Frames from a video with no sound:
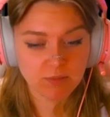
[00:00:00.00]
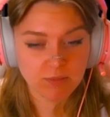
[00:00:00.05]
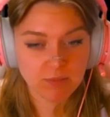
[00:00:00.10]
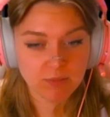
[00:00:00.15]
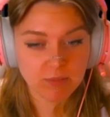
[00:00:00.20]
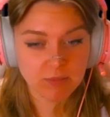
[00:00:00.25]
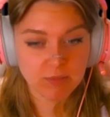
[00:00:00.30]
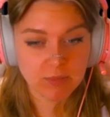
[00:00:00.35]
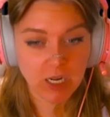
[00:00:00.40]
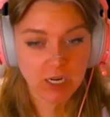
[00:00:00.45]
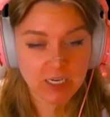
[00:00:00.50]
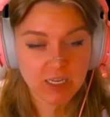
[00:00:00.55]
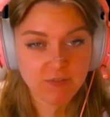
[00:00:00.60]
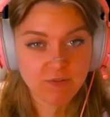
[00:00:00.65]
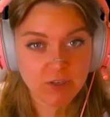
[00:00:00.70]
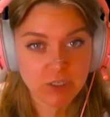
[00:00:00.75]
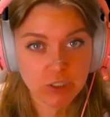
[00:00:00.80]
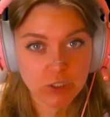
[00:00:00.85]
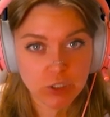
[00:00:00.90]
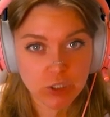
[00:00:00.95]
not
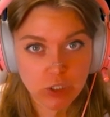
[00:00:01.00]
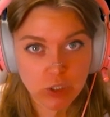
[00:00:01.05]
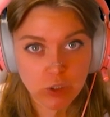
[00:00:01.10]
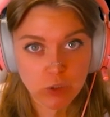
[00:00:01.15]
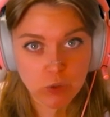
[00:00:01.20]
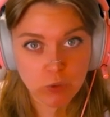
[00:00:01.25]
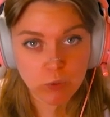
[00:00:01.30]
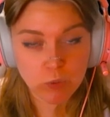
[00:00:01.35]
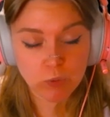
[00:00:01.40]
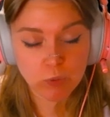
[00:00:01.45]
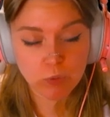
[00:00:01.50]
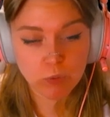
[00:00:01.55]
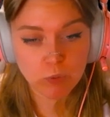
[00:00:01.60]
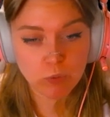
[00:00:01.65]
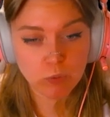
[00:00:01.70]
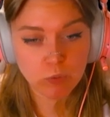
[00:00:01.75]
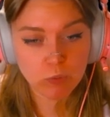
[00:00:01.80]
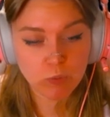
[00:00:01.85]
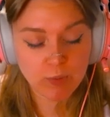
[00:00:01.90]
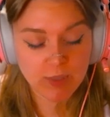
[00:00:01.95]
even
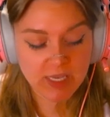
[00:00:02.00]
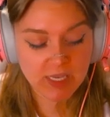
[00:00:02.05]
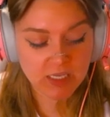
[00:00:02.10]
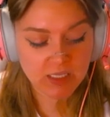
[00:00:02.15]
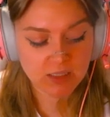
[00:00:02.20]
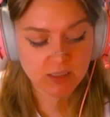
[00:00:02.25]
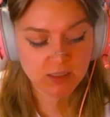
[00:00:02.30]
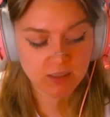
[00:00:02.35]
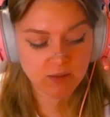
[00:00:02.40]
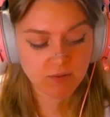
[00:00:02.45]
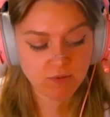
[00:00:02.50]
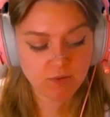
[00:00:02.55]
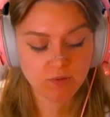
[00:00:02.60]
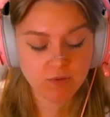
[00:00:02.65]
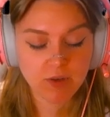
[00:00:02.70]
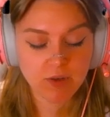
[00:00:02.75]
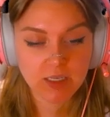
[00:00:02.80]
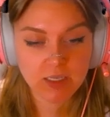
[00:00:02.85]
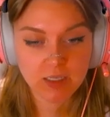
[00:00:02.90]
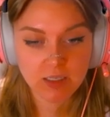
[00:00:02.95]
2 weeks
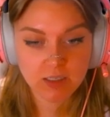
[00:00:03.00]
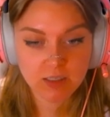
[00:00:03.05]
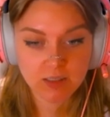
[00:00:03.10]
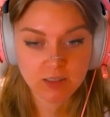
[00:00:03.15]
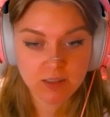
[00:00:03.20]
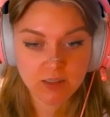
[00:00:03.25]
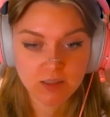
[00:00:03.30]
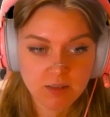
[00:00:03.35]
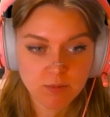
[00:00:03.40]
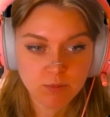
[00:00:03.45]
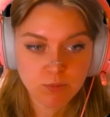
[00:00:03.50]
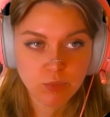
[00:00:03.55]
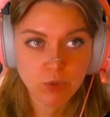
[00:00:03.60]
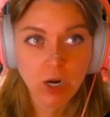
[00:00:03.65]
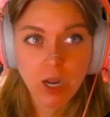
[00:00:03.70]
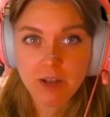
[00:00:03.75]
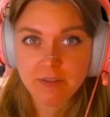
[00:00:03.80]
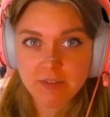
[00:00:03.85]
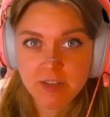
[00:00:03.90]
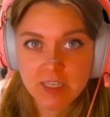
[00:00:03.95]
of
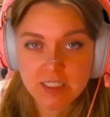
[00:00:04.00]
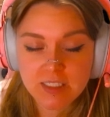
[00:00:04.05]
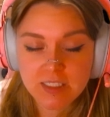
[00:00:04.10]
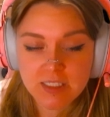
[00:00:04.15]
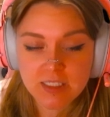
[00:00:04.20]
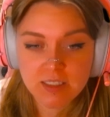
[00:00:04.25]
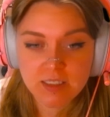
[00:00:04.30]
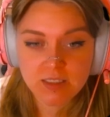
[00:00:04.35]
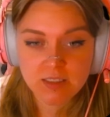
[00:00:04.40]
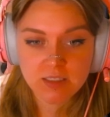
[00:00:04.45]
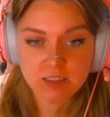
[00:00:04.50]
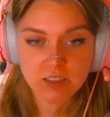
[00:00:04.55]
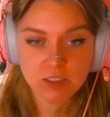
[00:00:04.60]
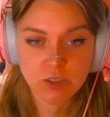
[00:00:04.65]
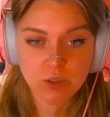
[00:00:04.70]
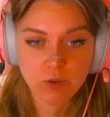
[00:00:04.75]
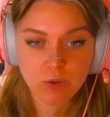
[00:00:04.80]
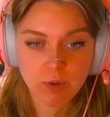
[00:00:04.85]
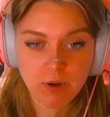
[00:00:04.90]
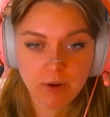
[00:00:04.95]
profits
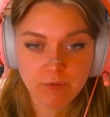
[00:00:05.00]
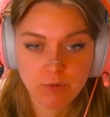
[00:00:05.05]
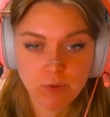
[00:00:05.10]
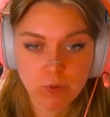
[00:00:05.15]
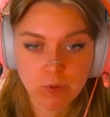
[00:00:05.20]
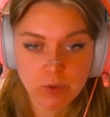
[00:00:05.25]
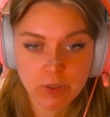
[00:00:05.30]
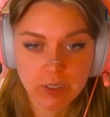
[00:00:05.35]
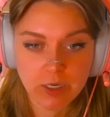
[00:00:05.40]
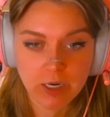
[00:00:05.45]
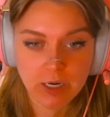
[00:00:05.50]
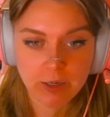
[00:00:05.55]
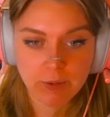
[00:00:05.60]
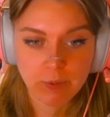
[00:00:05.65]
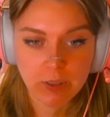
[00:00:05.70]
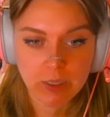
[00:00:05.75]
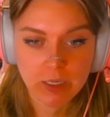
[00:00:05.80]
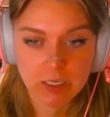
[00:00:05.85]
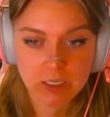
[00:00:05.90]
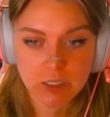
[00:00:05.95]
to afford
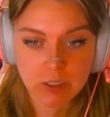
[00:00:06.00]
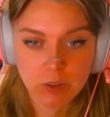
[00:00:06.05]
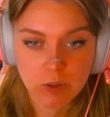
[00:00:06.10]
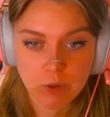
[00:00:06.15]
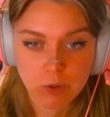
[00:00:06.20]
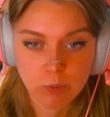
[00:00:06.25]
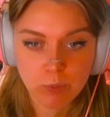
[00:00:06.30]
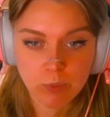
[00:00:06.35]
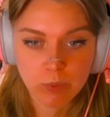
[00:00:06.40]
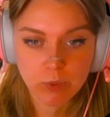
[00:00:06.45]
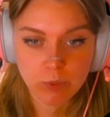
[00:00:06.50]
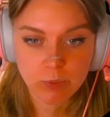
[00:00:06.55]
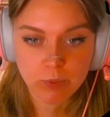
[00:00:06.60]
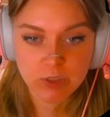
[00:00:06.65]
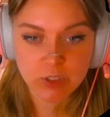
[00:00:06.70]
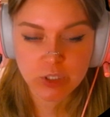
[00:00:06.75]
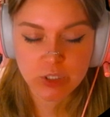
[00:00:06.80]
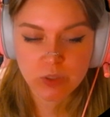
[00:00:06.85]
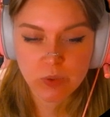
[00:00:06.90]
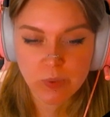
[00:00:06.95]
our cube,
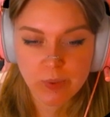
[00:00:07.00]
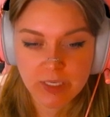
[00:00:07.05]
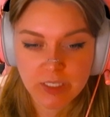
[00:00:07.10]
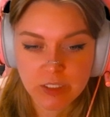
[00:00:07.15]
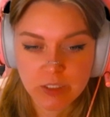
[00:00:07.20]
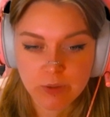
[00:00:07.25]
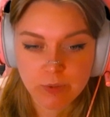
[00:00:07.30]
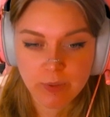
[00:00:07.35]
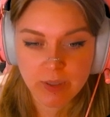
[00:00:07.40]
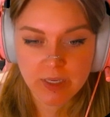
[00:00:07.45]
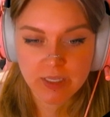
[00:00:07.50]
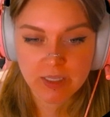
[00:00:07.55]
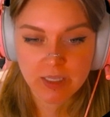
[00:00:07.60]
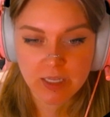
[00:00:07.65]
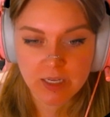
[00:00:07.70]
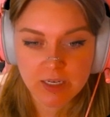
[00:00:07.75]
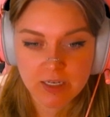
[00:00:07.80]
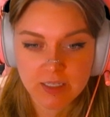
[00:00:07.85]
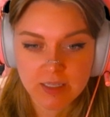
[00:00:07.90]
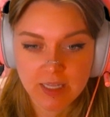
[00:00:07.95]
which is going to
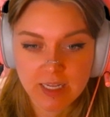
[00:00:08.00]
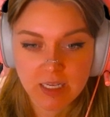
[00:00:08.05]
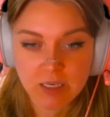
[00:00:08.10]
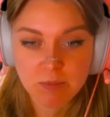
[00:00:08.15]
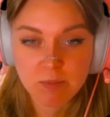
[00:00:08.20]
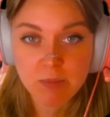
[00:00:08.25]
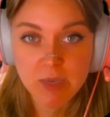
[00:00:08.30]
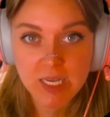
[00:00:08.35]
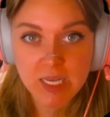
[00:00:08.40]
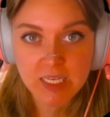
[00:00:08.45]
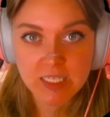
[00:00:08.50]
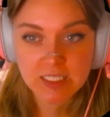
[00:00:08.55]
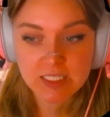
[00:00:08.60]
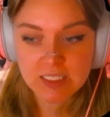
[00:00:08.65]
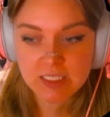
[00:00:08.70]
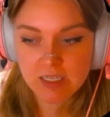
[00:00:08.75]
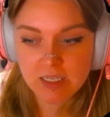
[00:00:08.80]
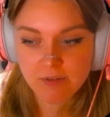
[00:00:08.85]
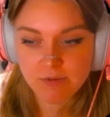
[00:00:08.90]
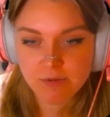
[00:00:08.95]
unlock like meat and
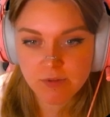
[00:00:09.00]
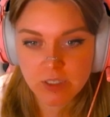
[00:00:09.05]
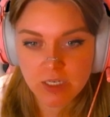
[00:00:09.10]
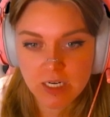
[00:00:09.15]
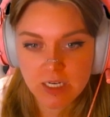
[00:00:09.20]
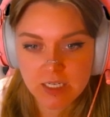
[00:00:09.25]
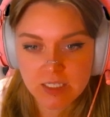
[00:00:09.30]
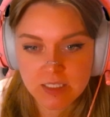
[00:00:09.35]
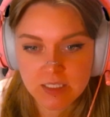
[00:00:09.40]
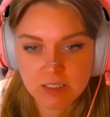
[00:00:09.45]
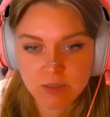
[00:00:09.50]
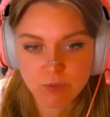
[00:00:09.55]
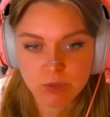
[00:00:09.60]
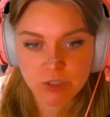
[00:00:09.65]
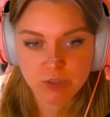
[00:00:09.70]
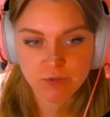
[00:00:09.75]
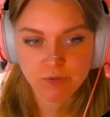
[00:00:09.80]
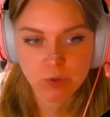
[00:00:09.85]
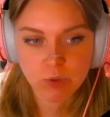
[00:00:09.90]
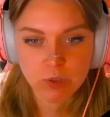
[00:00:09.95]
stuff for us,
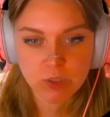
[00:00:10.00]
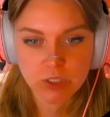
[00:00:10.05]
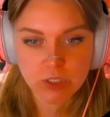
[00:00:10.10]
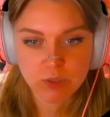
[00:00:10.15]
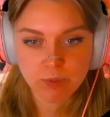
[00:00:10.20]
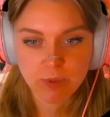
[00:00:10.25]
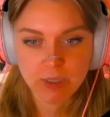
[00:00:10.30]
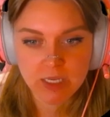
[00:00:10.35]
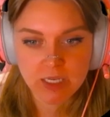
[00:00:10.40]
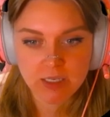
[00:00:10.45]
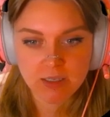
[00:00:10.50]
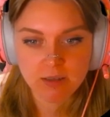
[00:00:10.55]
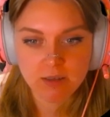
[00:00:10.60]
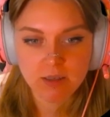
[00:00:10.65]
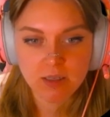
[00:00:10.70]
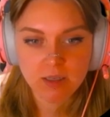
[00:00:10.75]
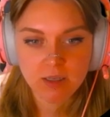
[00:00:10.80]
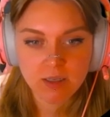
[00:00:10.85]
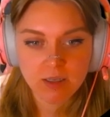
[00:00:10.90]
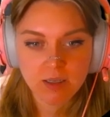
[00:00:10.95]
which of course we can
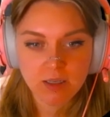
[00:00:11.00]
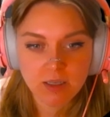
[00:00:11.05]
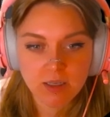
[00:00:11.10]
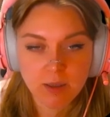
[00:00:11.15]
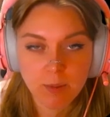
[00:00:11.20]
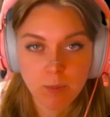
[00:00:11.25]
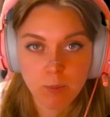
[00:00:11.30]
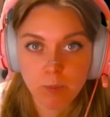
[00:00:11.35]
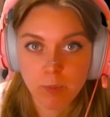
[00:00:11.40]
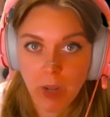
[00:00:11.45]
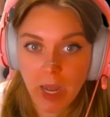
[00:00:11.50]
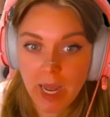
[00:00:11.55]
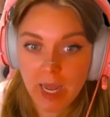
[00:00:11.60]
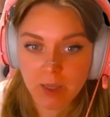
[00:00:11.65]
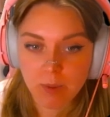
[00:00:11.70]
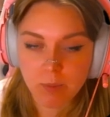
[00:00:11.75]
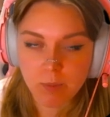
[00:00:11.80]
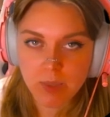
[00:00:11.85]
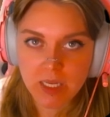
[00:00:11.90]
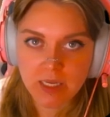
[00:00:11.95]

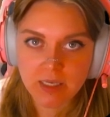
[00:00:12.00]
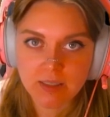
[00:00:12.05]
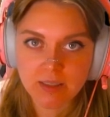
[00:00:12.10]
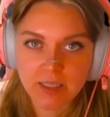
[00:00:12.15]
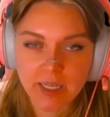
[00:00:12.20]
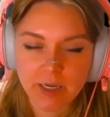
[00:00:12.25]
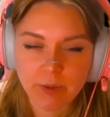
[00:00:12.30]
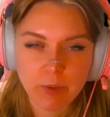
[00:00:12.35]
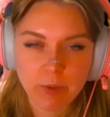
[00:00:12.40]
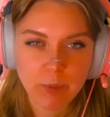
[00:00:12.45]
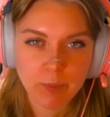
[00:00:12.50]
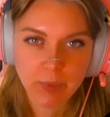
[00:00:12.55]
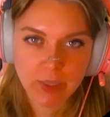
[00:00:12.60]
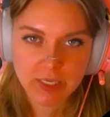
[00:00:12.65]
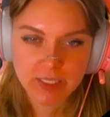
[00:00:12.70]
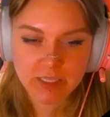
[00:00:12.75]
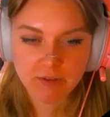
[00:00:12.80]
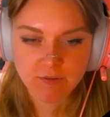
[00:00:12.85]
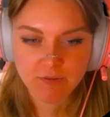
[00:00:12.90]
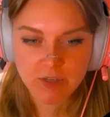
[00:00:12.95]
buy meat like we
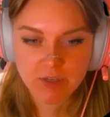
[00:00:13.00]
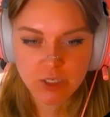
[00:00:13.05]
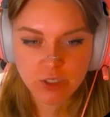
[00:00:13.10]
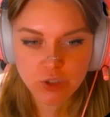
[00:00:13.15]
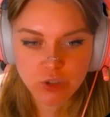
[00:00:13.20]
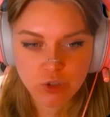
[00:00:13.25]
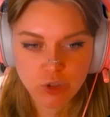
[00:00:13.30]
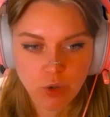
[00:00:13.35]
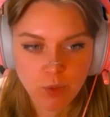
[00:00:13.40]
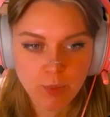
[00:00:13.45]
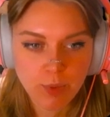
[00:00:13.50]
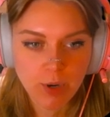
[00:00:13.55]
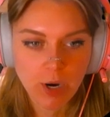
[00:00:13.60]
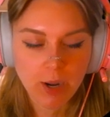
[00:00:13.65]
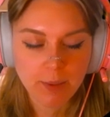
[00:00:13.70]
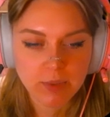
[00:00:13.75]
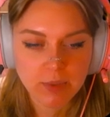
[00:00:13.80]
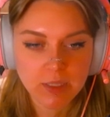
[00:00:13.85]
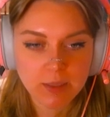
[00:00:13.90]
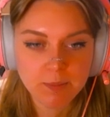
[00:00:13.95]
bought the fish, no
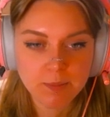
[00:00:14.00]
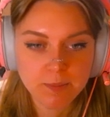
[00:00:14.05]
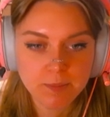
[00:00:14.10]
problem.